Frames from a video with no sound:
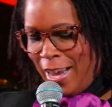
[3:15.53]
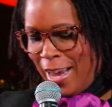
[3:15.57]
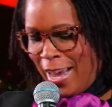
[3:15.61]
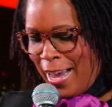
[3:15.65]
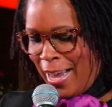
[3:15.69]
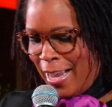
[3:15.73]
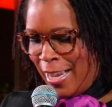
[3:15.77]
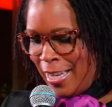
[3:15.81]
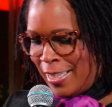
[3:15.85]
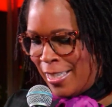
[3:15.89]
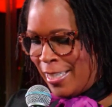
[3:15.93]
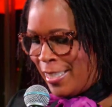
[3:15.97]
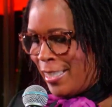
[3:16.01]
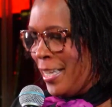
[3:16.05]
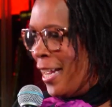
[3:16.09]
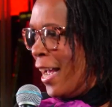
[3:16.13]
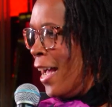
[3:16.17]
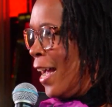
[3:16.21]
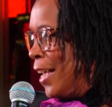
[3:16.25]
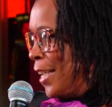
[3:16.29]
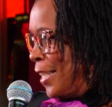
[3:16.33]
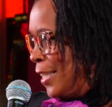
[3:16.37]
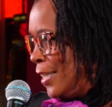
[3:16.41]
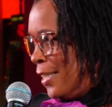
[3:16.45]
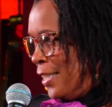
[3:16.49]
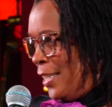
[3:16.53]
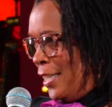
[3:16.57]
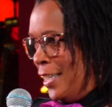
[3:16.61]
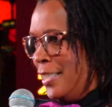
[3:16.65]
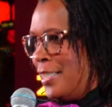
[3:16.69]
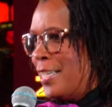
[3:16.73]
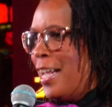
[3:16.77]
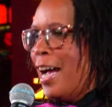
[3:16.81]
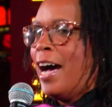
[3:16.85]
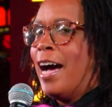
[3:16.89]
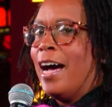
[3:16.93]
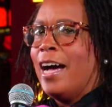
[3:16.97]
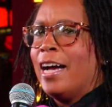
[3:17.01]
anxiety,
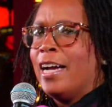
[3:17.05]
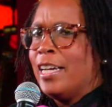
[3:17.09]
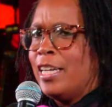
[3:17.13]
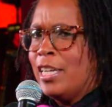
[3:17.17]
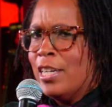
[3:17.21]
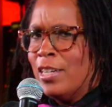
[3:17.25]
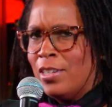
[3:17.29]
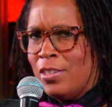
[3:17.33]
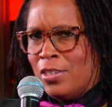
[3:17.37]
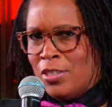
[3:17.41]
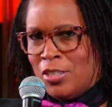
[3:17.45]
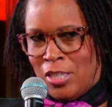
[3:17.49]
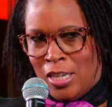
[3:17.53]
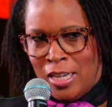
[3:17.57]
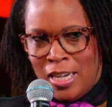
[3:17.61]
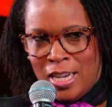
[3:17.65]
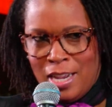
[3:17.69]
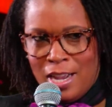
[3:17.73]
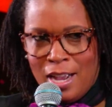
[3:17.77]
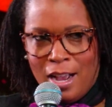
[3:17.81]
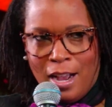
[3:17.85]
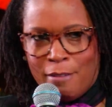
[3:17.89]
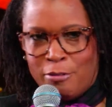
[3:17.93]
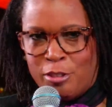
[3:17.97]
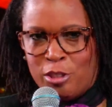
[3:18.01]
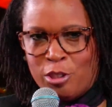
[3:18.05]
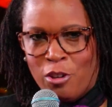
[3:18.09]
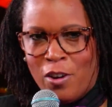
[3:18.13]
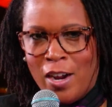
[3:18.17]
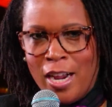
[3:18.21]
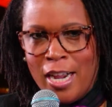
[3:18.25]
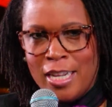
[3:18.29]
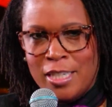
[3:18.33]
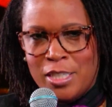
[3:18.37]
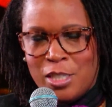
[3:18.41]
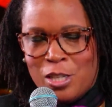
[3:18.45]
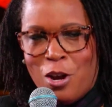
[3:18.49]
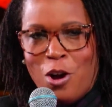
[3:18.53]
tired of
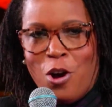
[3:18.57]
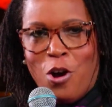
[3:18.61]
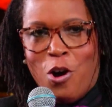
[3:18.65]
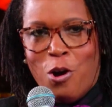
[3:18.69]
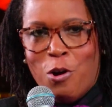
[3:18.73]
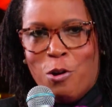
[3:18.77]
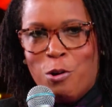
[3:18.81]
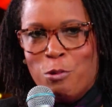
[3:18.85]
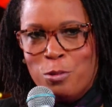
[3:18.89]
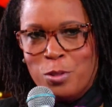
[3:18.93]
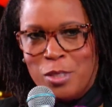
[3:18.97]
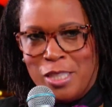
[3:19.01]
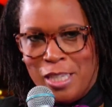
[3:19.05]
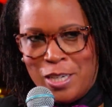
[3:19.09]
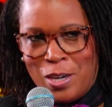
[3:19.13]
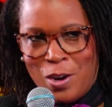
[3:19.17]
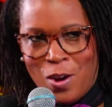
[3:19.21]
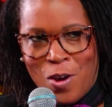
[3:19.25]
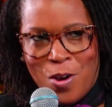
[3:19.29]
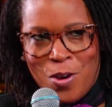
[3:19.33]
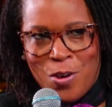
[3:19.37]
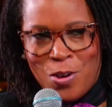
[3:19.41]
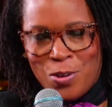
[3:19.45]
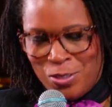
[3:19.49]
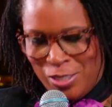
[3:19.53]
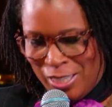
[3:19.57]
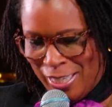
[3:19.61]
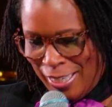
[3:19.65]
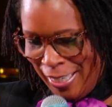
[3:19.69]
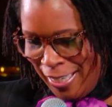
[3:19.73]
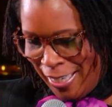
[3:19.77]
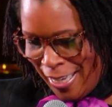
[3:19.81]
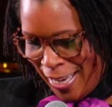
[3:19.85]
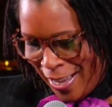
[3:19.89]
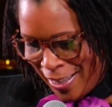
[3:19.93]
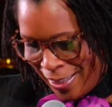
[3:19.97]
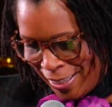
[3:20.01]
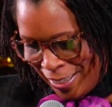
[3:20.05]
trying to hold it all
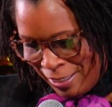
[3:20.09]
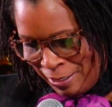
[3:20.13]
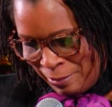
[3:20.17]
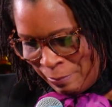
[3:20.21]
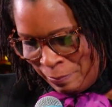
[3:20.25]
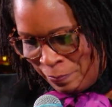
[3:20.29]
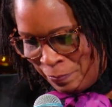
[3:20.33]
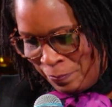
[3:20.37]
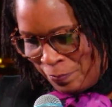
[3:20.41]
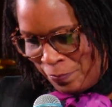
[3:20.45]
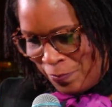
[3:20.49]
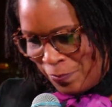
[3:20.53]
together.